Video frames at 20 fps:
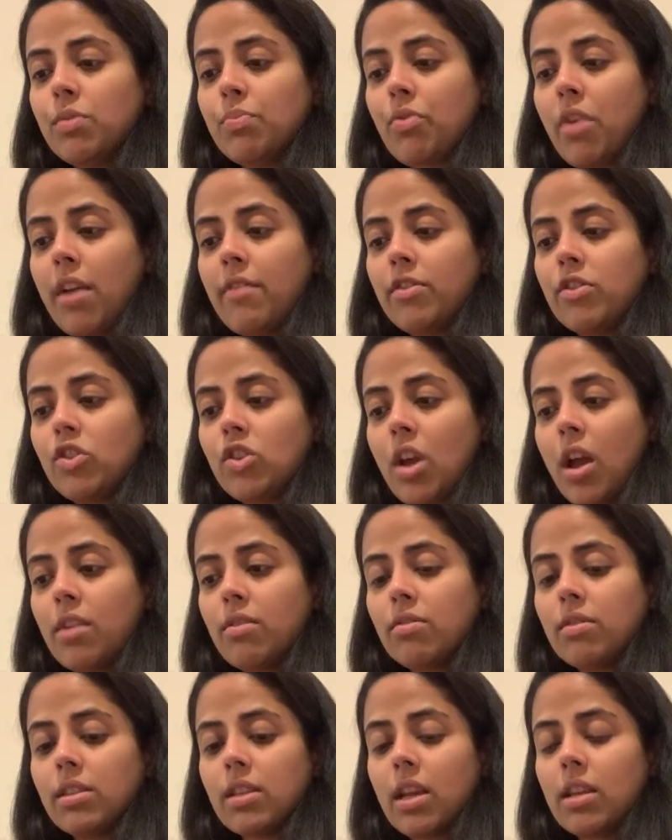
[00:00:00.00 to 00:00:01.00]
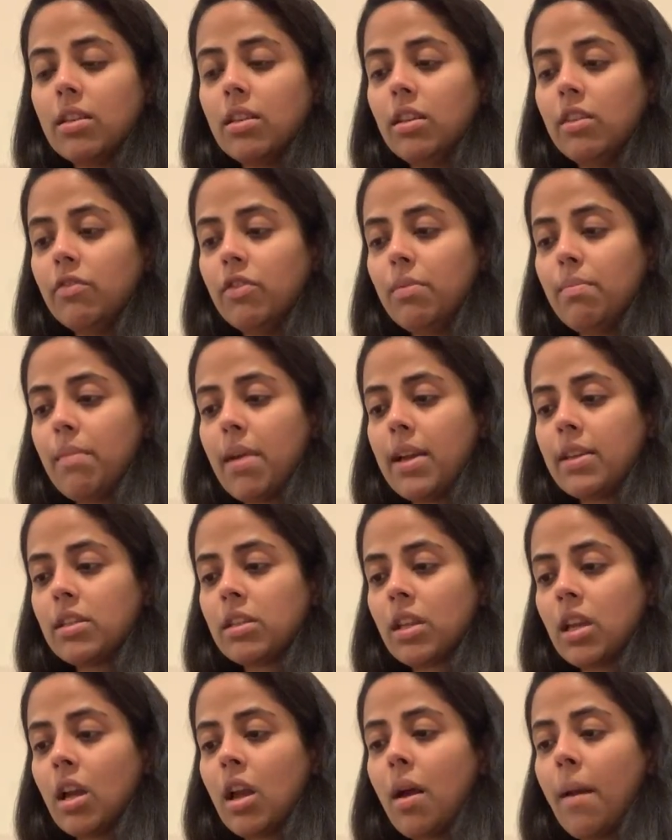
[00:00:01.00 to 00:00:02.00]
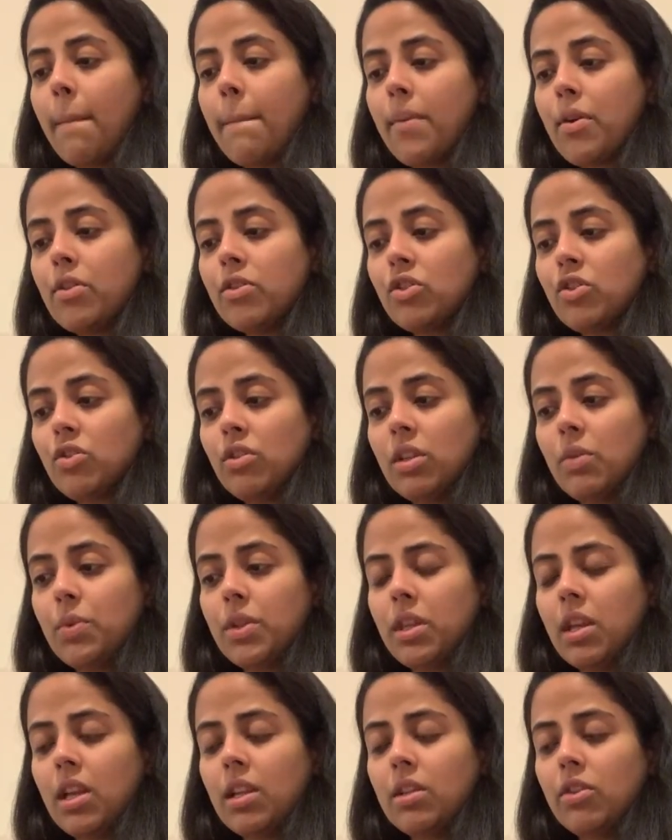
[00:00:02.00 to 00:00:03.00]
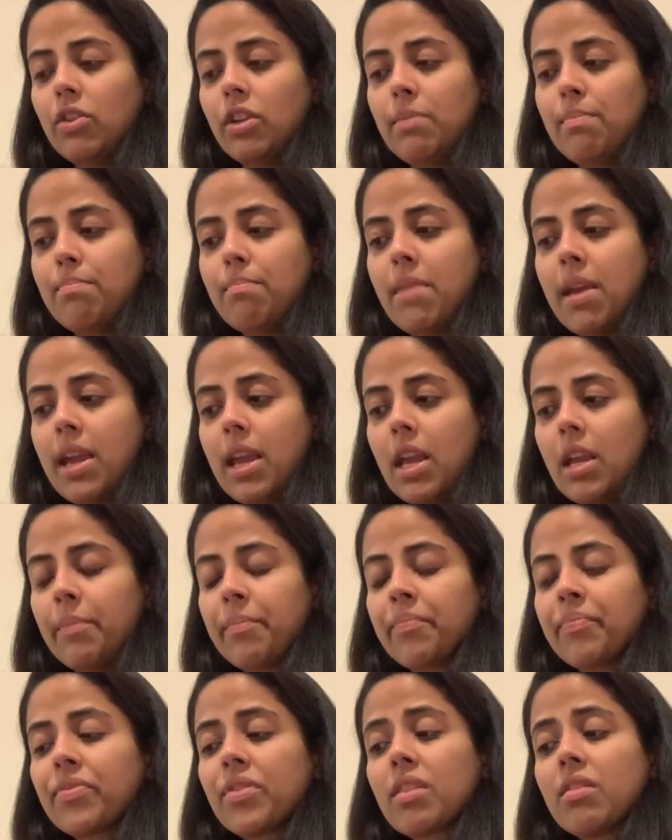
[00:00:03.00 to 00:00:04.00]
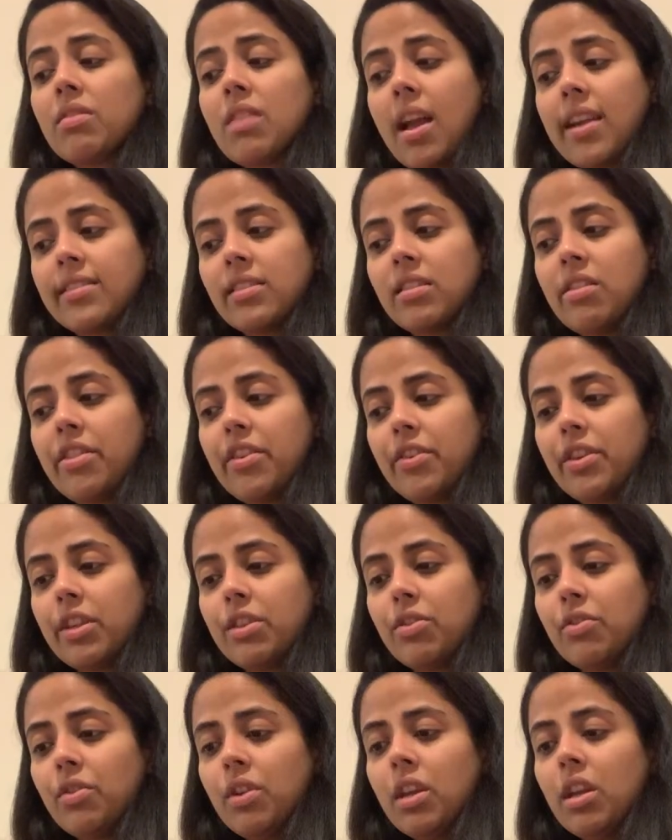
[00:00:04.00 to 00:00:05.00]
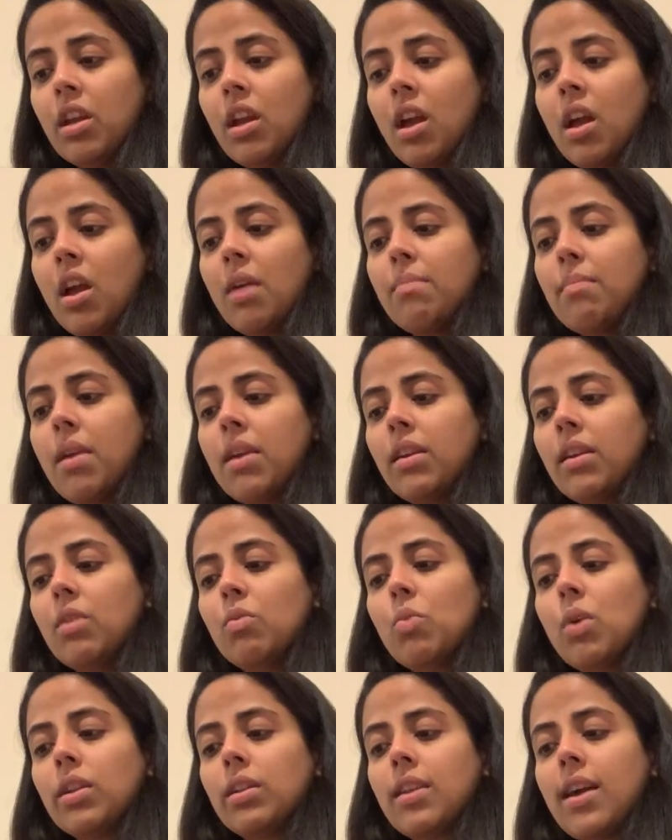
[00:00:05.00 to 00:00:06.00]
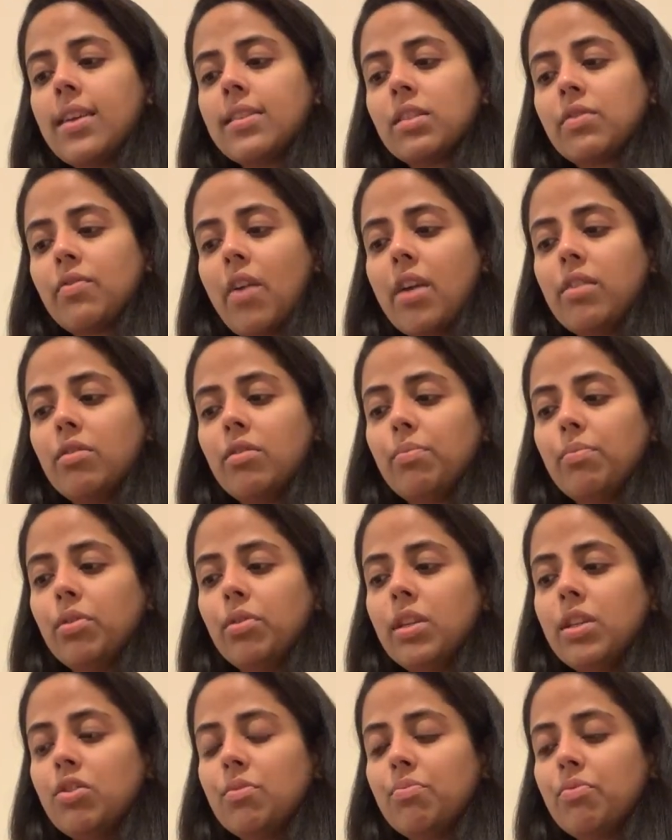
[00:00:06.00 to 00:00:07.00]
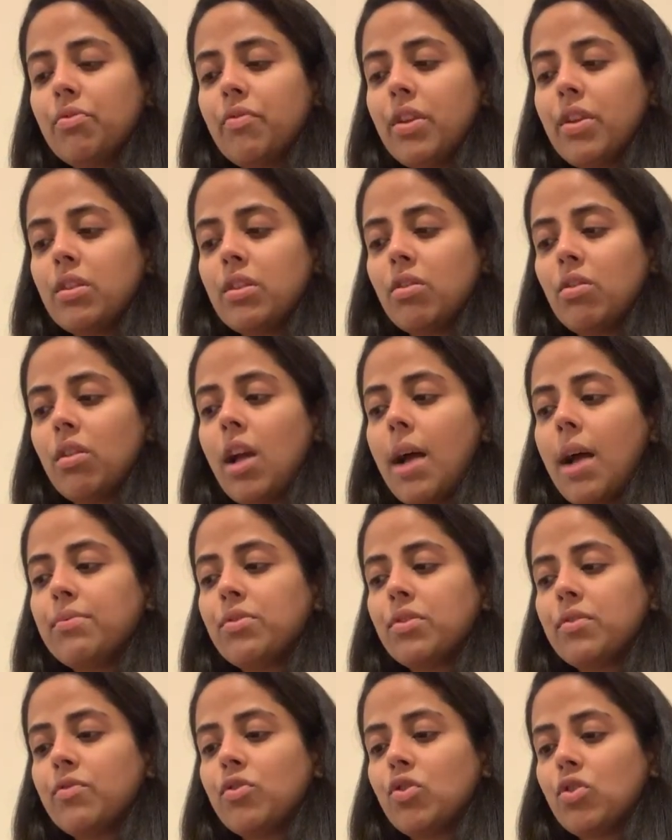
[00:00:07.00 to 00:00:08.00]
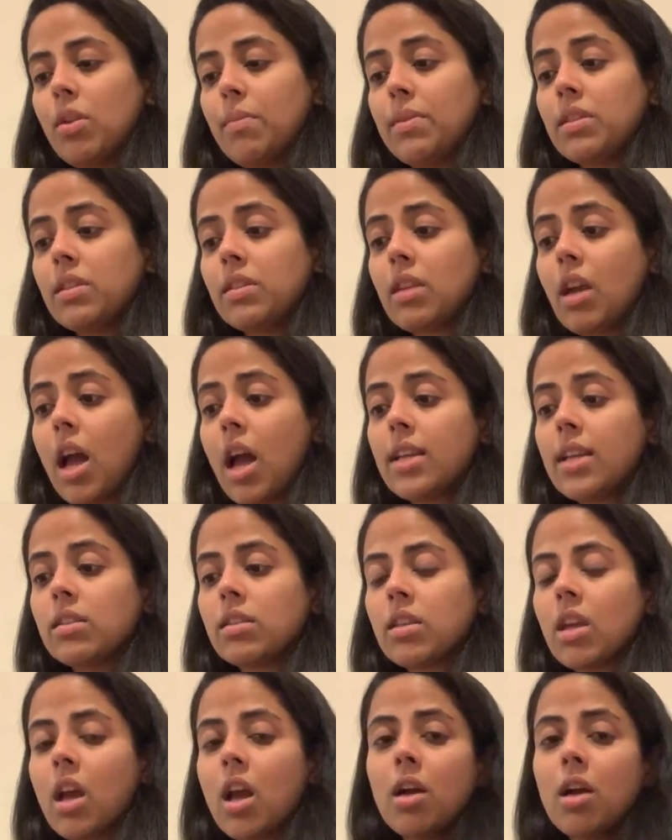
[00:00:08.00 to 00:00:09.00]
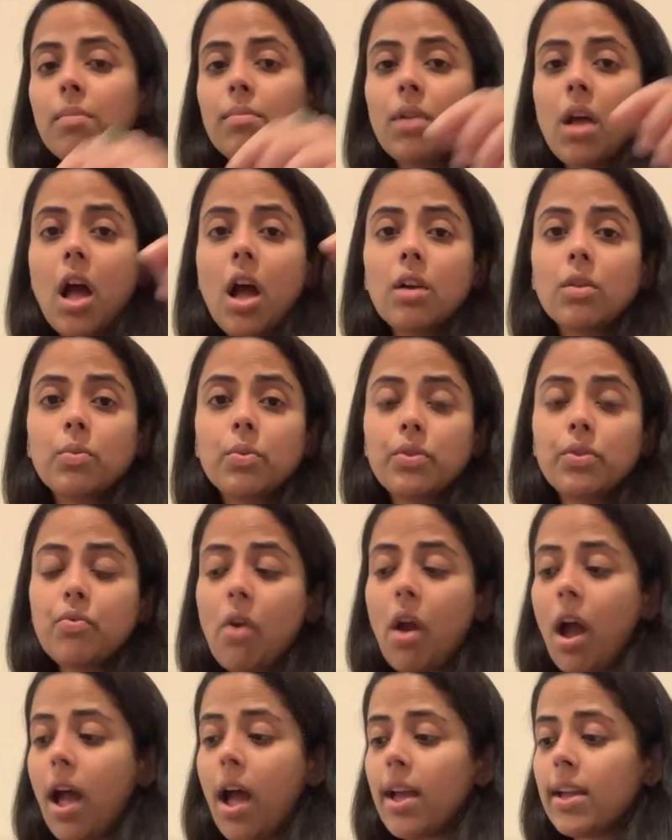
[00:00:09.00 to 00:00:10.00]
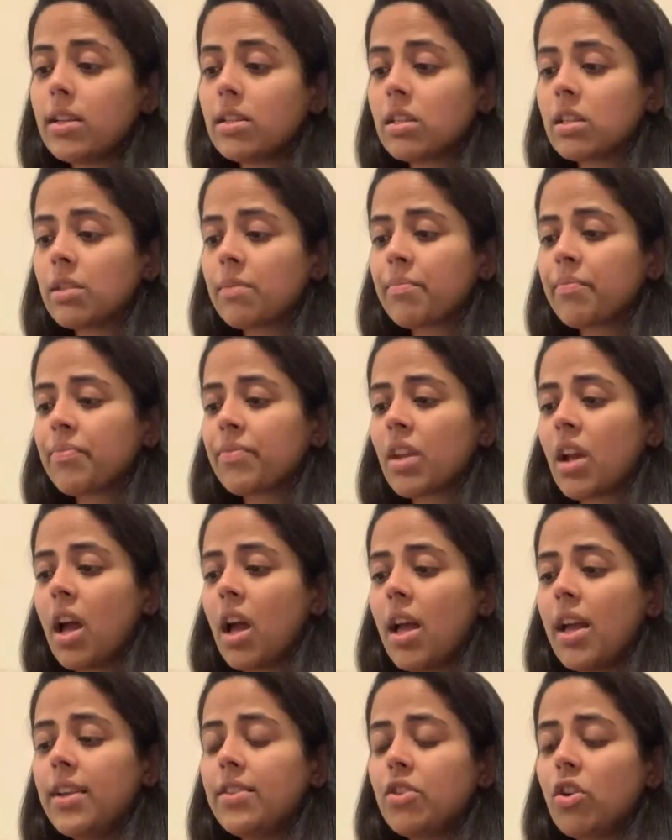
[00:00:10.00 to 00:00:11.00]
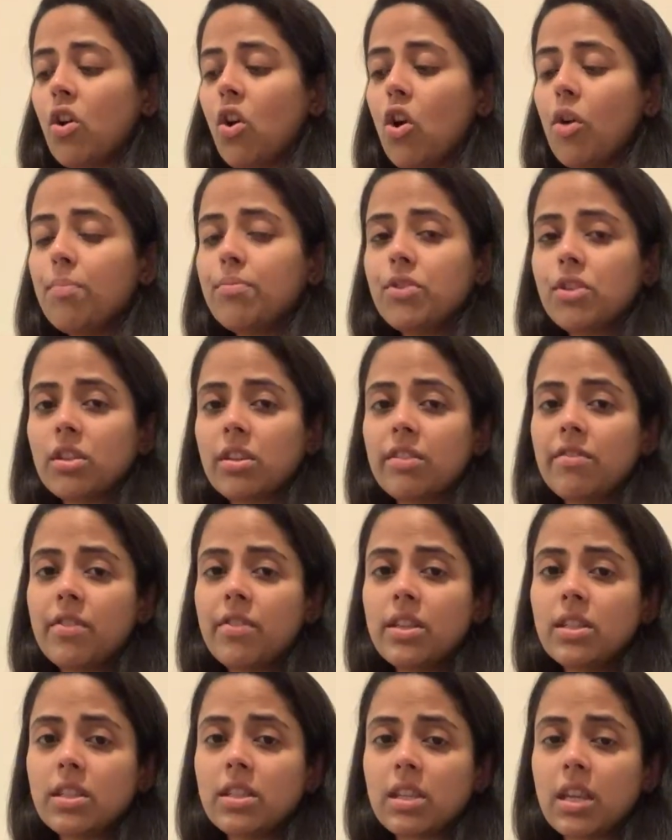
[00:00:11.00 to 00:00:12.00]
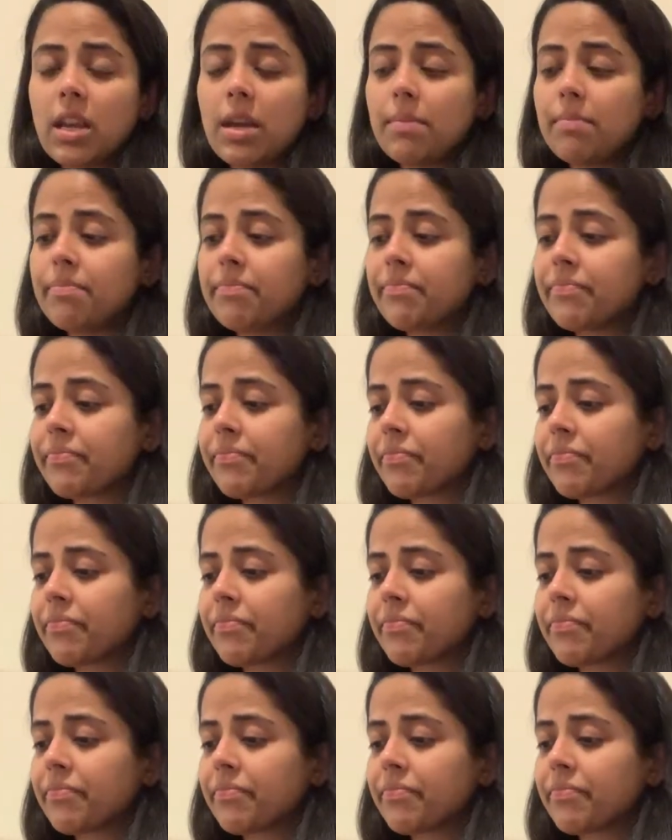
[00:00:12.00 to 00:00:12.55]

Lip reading: private channels and even met personally with Hitler in May 1933, making one last final plea to prevent the collapse of German science. Planck would write, "I had hoped to convince him